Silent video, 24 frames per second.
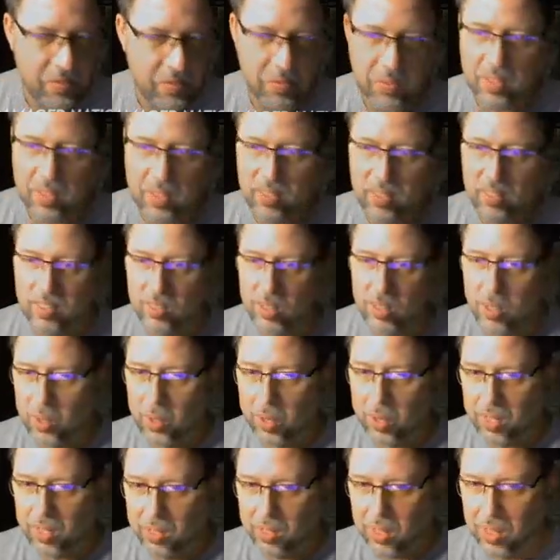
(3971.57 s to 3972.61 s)
So, like, so
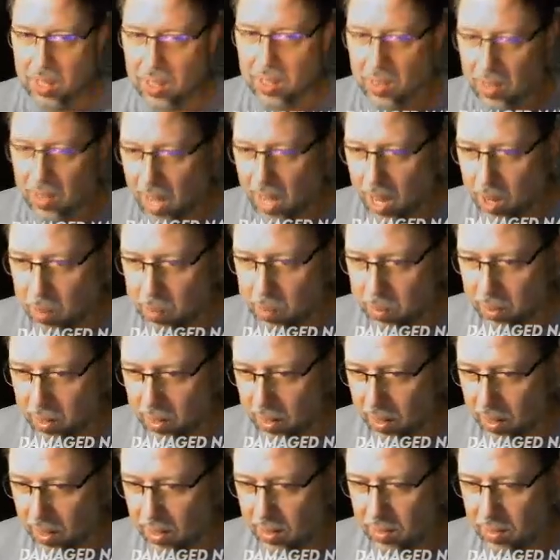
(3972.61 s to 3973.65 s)
the guy I'm playing
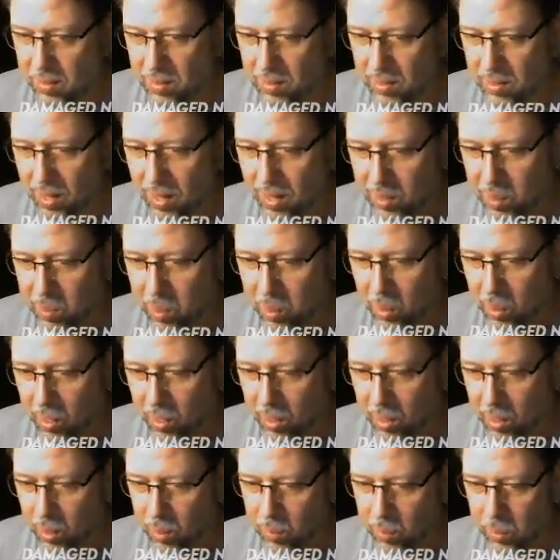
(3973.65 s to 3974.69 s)
against as Amari
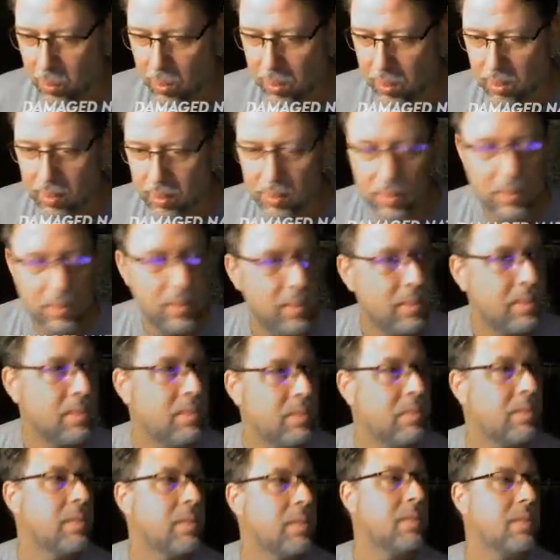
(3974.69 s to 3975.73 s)
Cooper, and
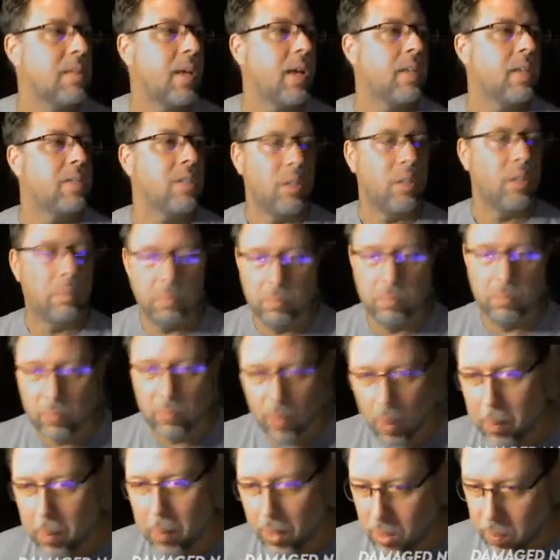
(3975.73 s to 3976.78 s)
he's catching a bunch
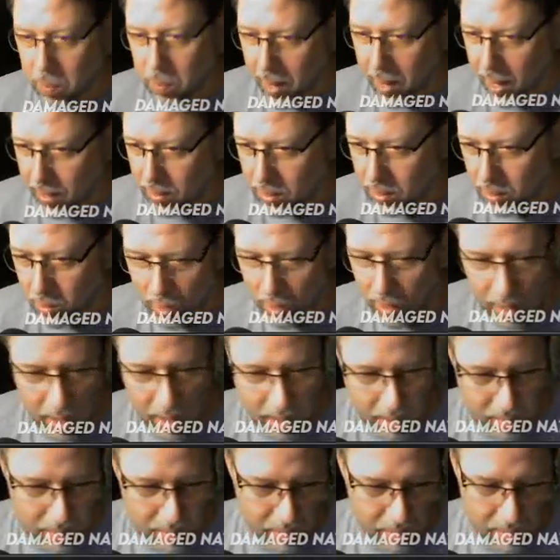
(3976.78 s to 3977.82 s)
of passes right now.
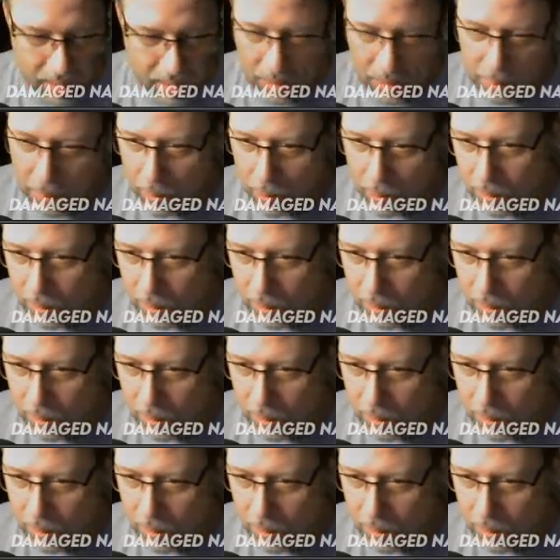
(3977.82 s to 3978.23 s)
He's not supposed to.